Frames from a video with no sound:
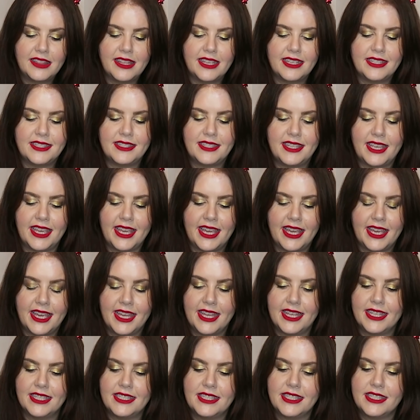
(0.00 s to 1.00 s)
This
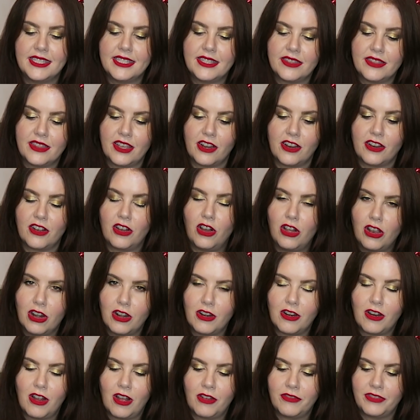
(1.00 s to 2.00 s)
is their
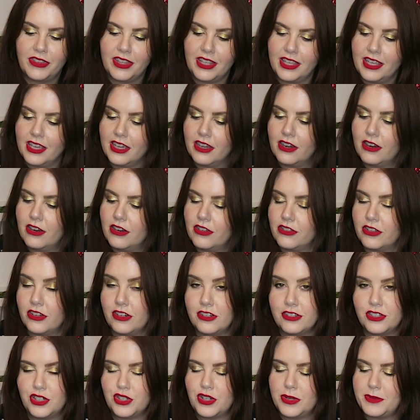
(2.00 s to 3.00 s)
colour of the year,
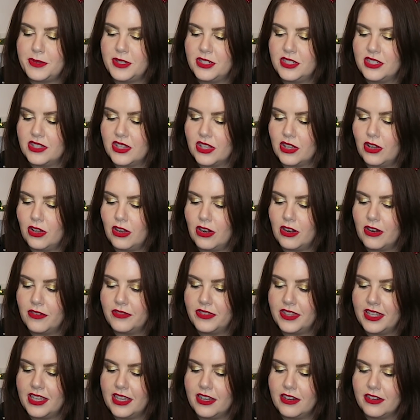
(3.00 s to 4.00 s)
their tribute to the colour
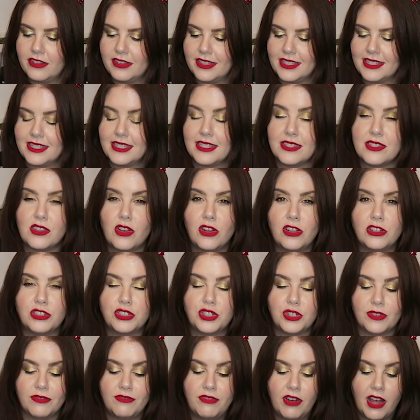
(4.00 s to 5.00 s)
of the year. This is
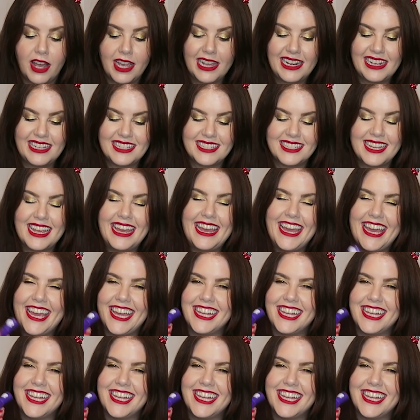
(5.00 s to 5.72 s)
Ultraviolet.